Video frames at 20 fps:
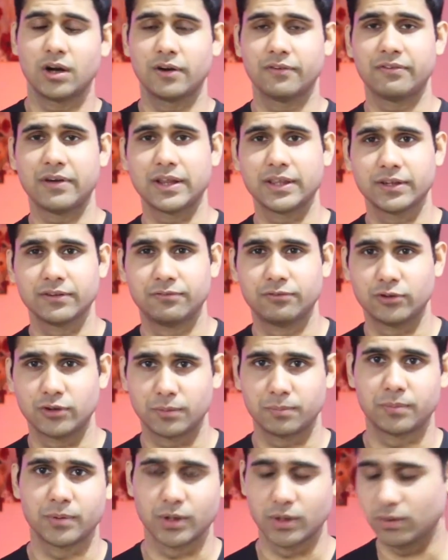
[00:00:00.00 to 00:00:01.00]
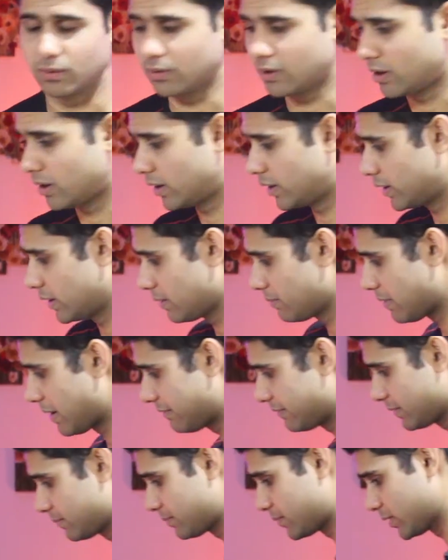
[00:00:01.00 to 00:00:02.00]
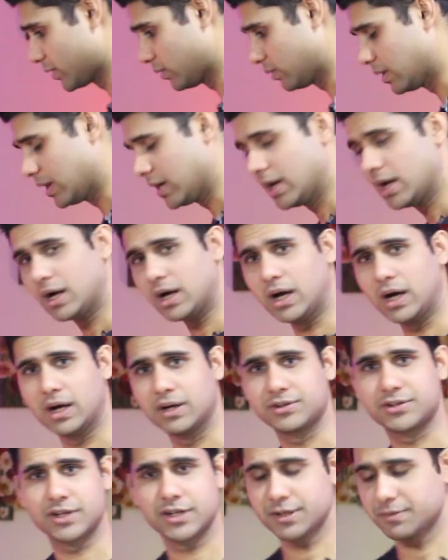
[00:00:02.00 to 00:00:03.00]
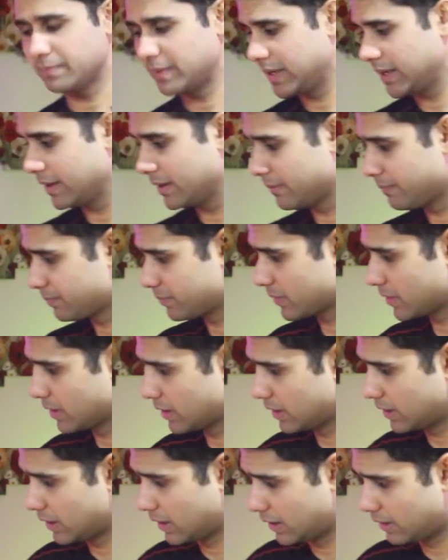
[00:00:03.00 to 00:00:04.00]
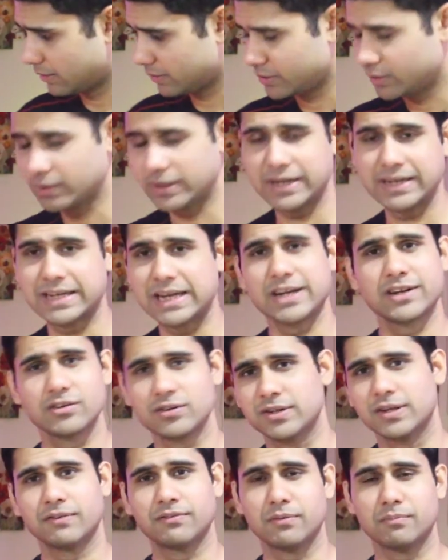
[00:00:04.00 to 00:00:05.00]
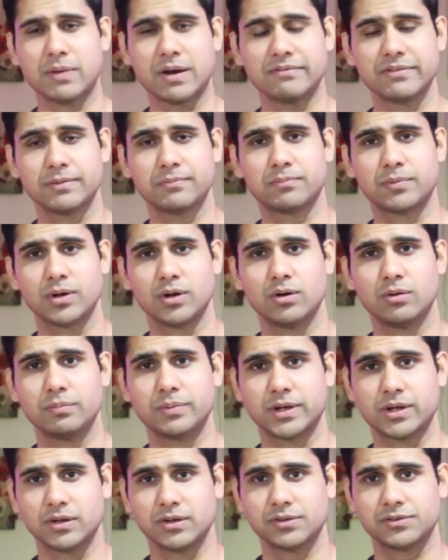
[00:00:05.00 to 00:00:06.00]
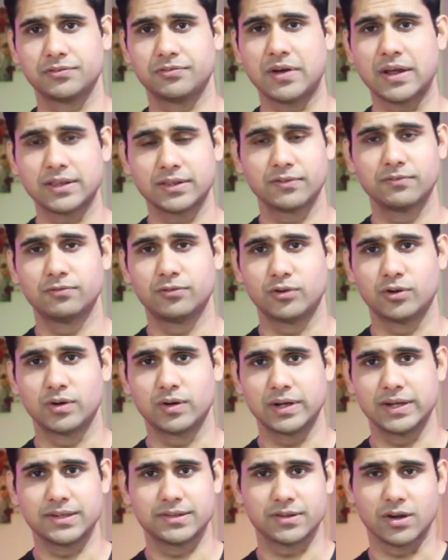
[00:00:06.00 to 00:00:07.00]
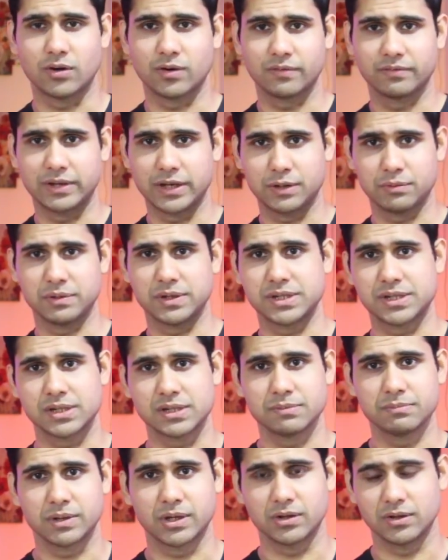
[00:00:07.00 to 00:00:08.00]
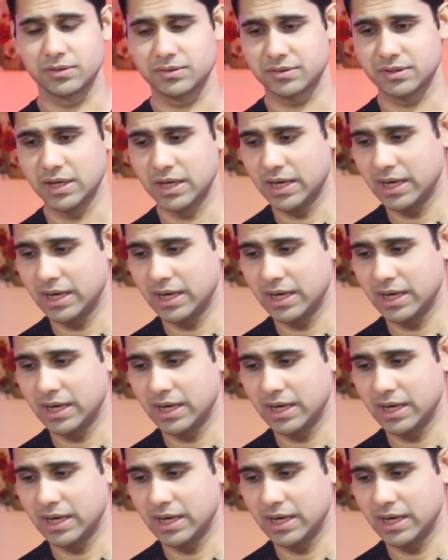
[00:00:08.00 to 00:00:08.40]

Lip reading: or a Phantom 4 Pro or a Mavic Pro, trust me, you can get yourself a Mavic Pro, because Phantom 4 is out of the equation, because